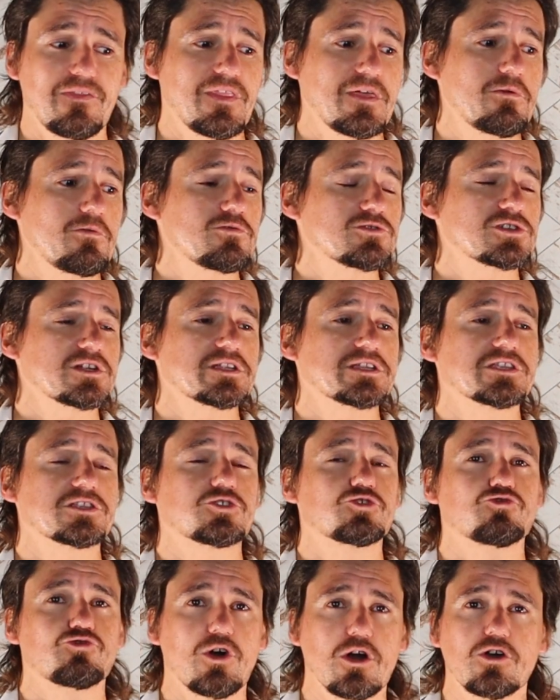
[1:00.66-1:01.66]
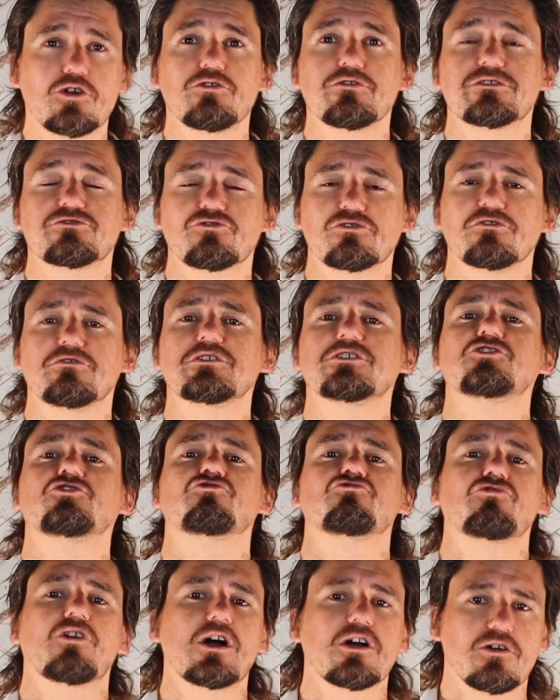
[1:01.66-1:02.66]
and they will just struggle
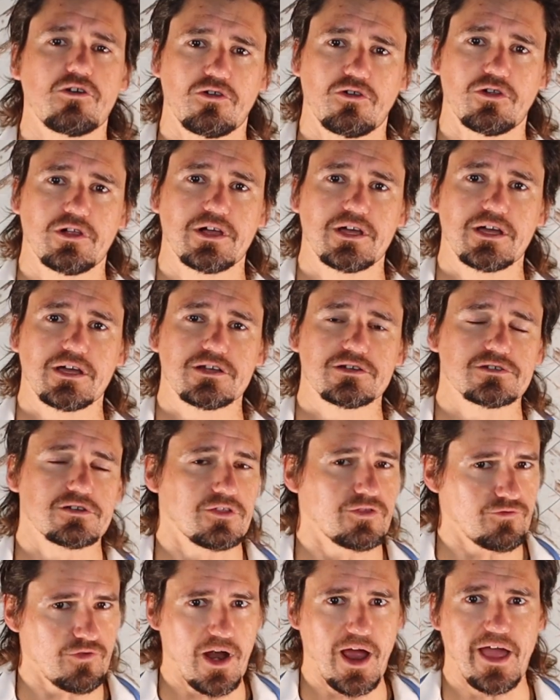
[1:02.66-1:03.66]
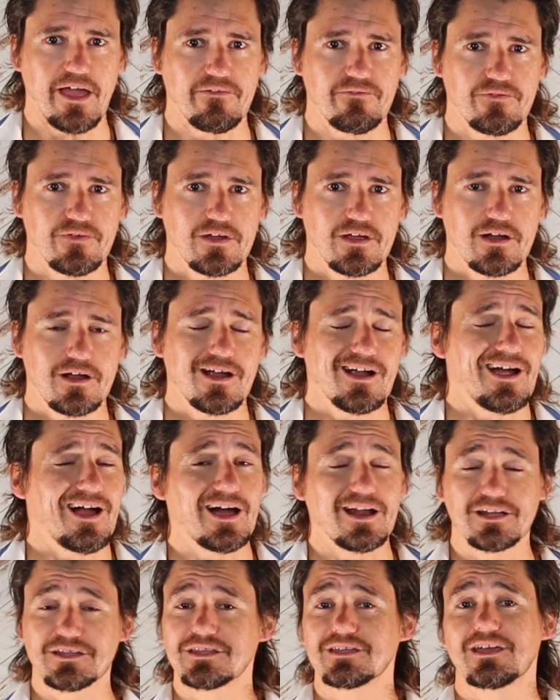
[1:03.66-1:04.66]
to thrive.
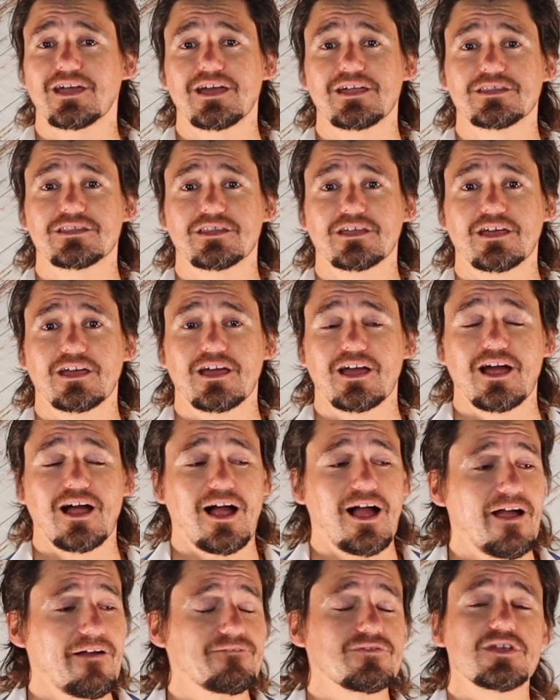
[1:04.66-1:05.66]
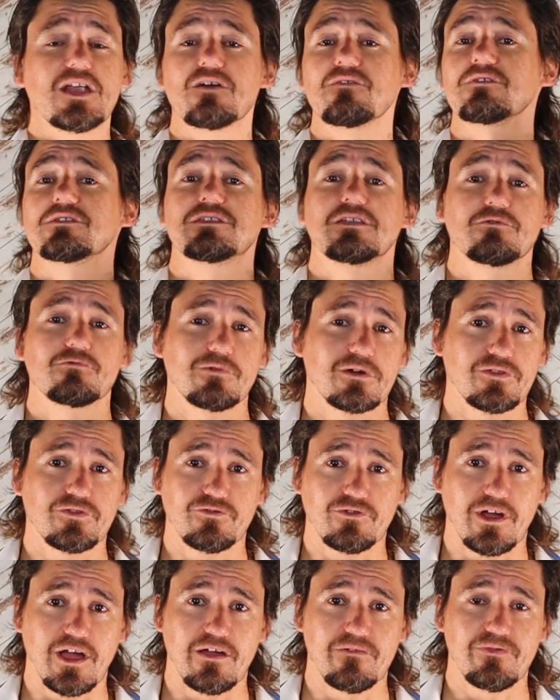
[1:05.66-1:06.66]
Honestly, guys, I've never seen one
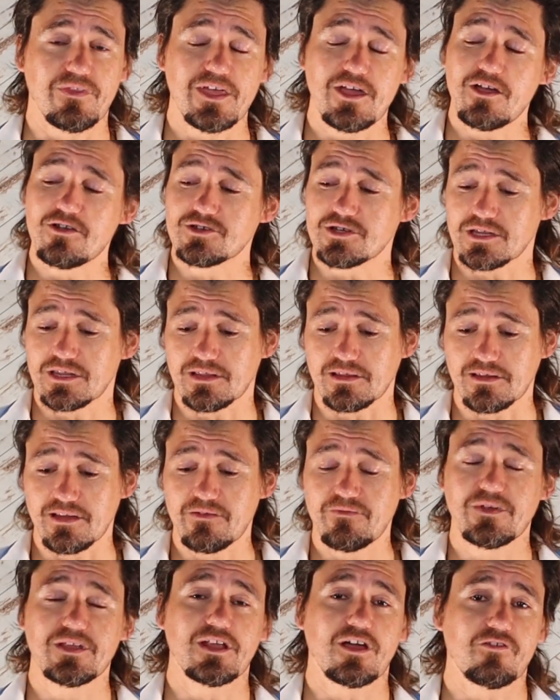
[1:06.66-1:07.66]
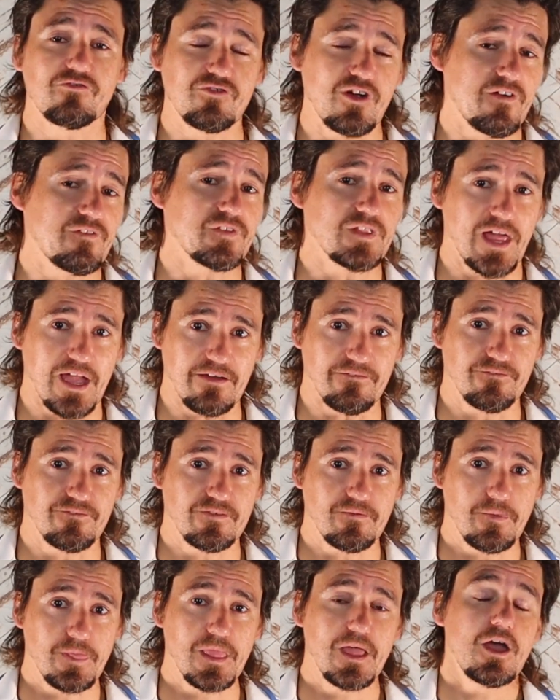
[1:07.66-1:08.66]
thrive. They are just living a rough life.
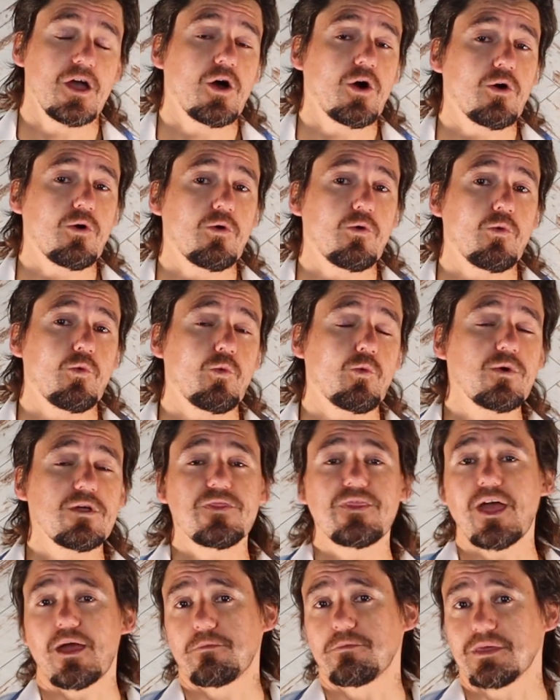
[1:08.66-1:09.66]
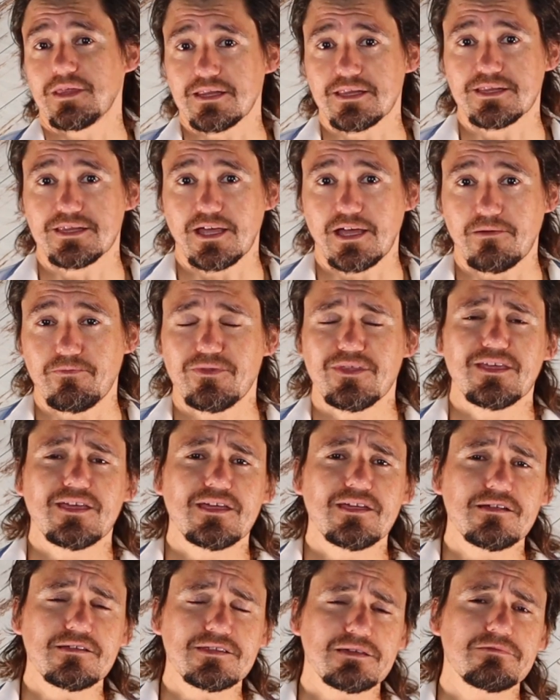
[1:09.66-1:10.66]
With that being said,
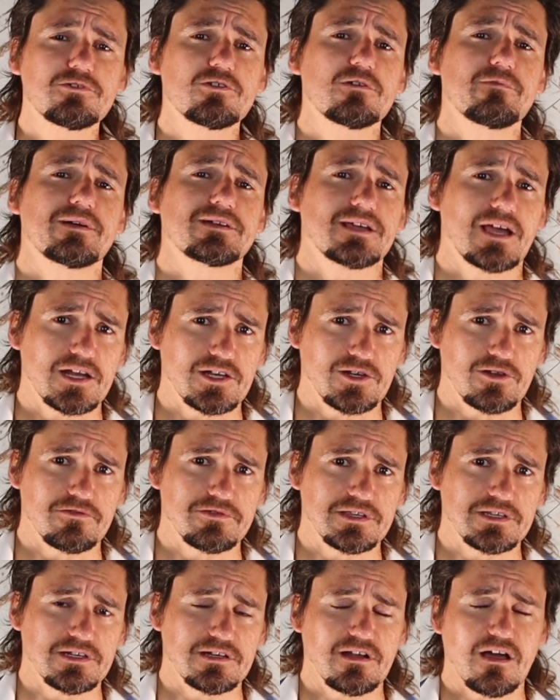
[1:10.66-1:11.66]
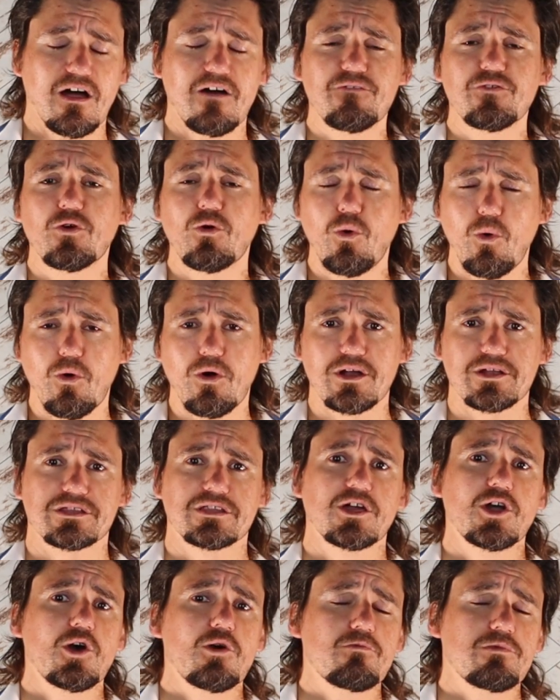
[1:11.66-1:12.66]
here's how to go about diagnosing it. Of course,
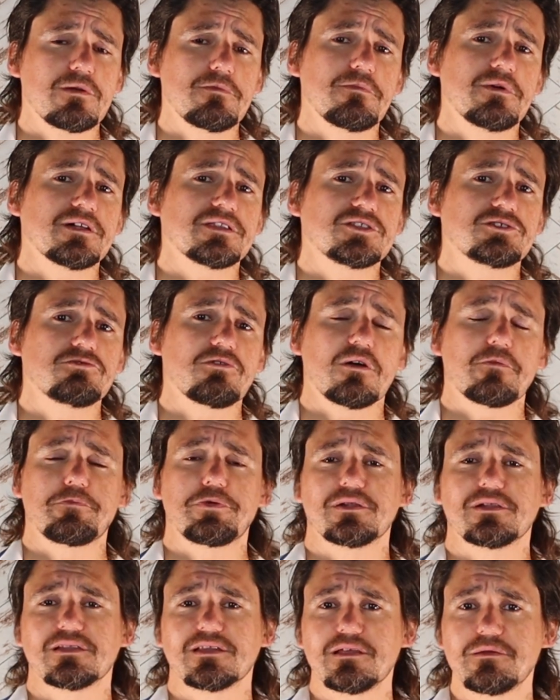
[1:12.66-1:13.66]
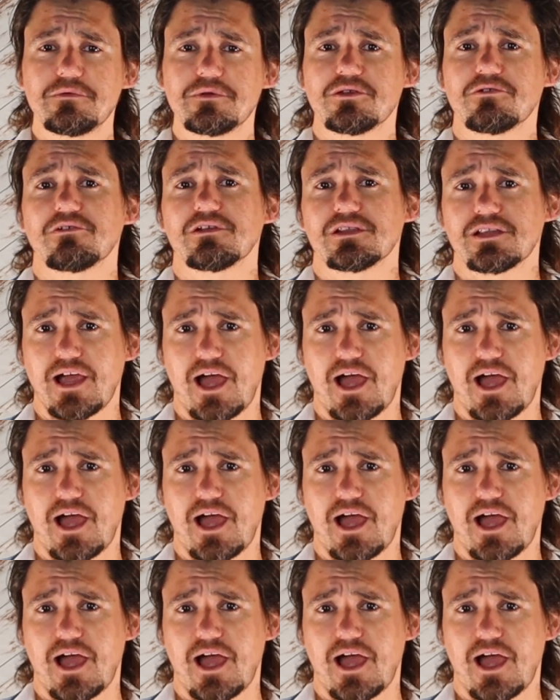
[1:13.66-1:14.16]
we must do our preliminary